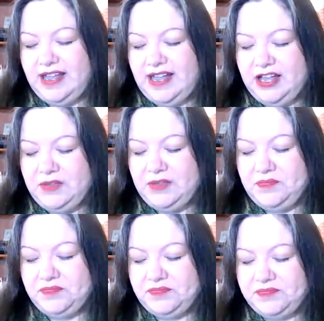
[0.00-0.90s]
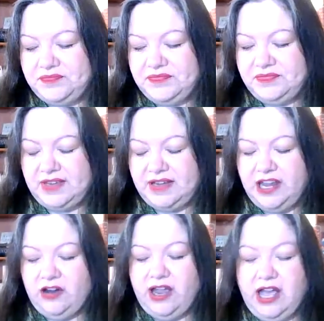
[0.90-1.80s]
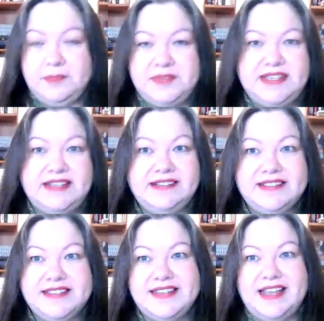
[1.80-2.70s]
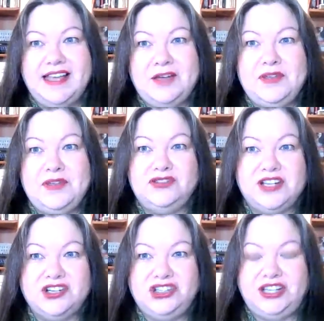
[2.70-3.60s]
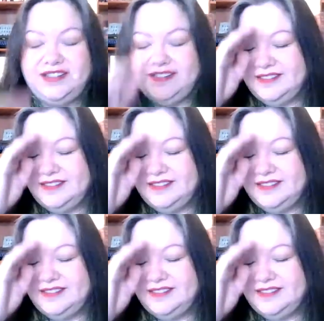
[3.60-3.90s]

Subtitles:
Gary Hobson's introduction.